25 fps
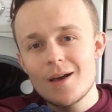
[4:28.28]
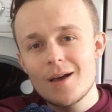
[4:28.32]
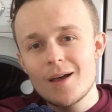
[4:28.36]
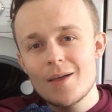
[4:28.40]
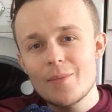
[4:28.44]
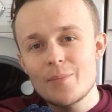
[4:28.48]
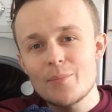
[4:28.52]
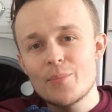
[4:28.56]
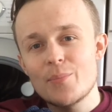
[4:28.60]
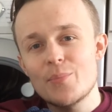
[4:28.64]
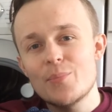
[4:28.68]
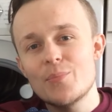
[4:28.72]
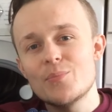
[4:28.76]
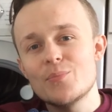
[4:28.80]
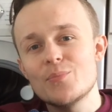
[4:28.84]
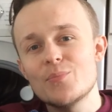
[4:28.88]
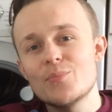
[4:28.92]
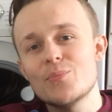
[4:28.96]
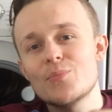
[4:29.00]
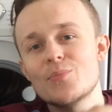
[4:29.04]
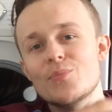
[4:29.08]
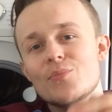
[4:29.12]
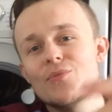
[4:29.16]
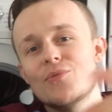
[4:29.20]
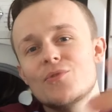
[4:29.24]
and
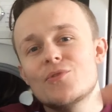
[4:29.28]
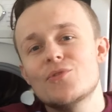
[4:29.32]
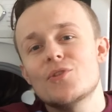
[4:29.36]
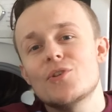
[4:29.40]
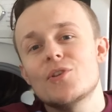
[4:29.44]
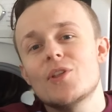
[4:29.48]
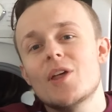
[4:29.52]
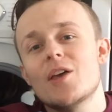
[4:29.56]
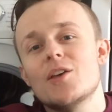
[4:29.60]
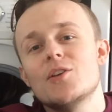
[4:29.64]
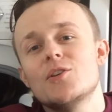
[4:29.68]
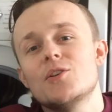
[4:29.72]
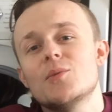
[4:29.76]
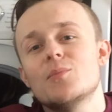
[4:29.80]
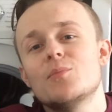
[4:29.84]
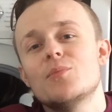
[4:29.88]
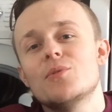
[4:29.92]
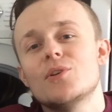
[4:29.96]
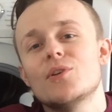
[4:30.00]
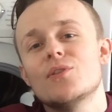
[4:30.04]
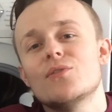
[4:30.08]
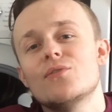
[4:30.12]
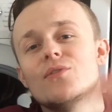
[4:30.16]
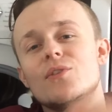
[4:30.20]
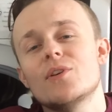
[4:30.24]
so that you can
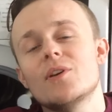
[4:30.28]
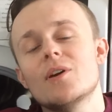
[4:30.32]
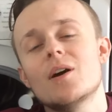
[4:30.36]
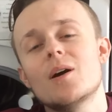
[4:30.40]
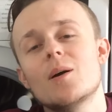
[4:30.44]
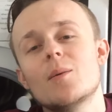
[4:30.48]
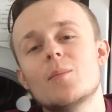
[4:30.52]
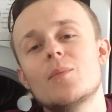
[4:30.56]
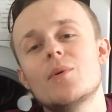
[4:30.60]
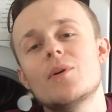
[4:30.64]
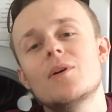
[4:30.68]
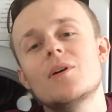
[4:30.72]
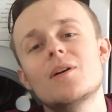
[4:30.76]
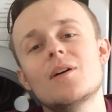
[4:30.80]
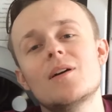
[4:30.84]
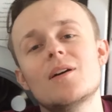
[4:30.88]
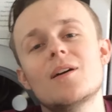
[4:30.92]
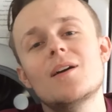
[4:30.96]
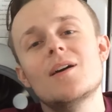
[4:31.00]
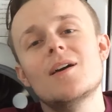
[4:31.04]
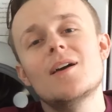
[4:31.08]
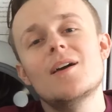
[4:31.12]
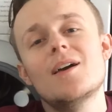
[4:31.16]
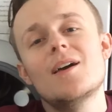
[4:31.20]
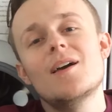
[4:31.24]
put your feet up
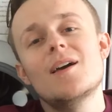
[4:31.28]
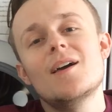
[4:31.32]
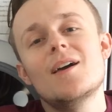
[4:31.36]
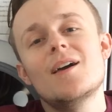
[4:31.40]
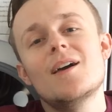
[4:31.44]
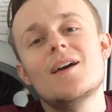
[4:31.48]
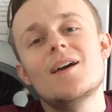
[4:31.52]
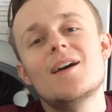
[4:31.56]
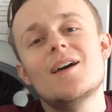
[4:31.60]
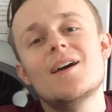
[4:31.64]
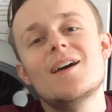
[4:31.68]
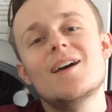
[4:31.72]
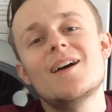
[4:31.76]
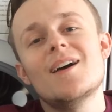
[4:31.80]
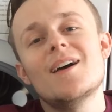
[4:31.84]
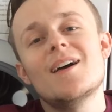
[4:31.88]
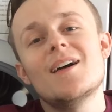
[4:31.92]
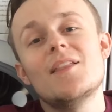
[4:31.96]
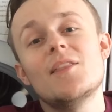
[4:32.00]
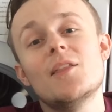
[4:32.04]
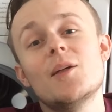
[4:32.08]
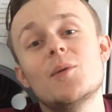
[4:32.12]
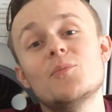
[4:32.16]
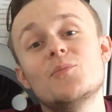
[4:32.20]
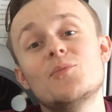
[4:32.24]

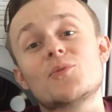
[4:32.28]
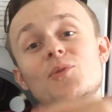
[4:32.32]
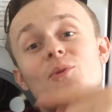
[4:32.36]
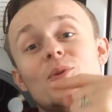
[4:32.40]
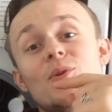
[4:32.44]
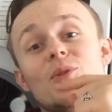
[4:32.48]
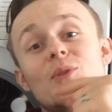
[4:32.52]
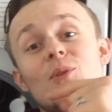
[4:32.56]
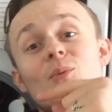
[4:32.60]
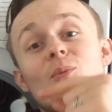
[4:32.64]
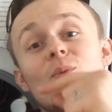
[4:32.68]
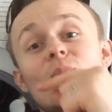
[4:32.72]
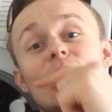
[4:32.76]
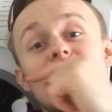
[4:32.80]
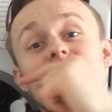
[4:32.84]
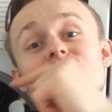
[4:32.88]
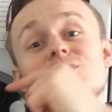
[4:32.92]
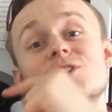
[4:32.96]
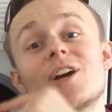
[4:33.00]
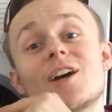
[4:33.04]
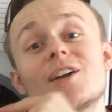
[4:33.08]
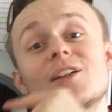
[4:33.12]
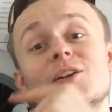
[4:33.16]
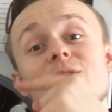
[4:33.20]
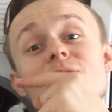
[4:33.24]
and I'm doing the
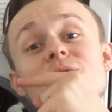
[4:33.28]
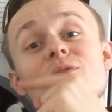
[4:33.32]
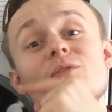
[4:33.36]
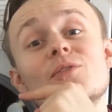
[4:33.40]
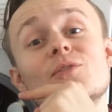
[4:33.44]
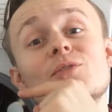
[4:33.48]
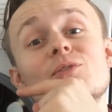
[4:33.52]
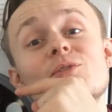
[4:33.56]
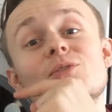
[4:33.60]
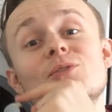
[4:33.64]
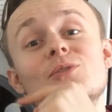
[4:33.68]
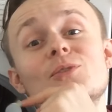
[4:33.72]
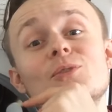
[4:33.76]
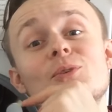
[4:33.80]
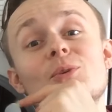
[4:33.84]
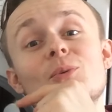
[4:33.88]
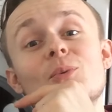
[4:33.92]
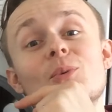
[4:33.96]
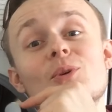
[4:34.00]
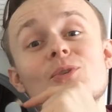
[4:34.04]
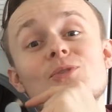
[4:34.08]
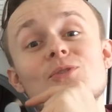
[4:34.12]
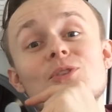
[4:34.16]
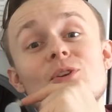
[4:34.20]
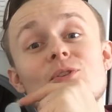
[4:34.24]
washing. I do do the
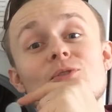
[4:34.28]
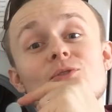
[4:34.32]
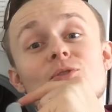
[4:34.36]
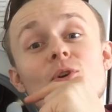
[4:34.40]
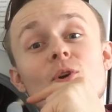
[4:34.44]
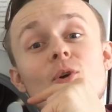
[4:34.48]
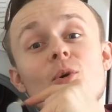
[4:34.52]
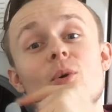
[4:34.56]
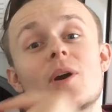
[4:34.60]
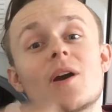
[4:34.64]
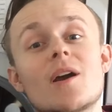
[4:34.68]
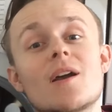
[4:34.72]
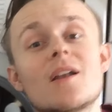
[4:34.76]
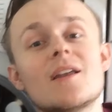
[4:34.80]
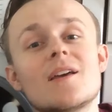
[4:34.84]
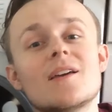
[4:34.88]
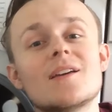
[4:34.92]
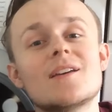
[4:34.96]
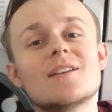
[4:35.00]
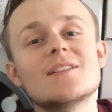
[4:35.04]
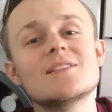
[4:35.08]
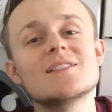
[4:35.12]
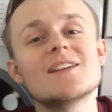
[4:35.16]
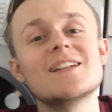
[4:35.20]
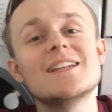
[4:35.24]
washing so quickly
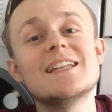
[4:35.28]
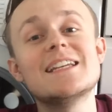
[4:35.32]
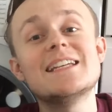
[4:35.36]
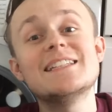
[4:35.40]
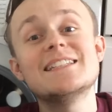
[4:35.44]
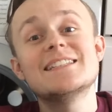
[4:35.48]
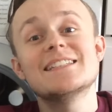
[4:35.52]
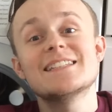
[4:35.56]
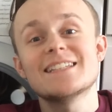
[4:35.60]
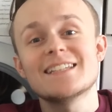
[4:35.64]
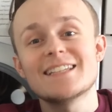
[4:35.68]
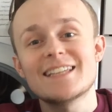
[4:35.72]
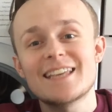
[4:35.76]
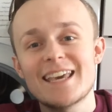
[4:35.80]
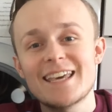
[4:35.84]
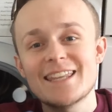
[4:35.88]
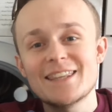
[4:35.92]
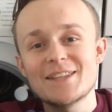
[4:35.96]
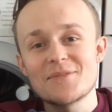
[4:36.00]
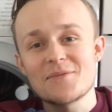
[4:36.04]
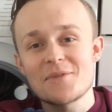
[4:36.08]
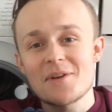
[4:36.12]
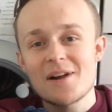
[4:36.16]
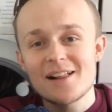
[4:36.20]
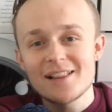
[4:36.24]
because I need to
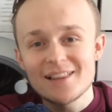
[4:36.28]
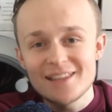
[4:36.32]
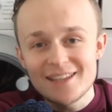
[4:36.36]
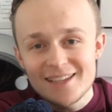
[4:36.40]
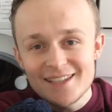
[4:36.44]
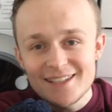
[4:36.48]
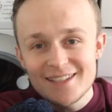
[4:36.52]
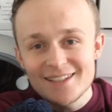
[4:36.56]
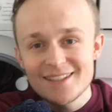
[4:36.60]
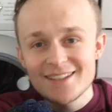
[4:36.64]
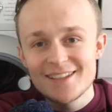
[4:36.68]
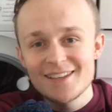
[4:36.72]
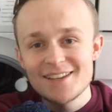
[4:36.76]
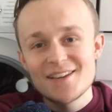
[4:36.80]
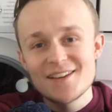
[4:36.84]
get them clean.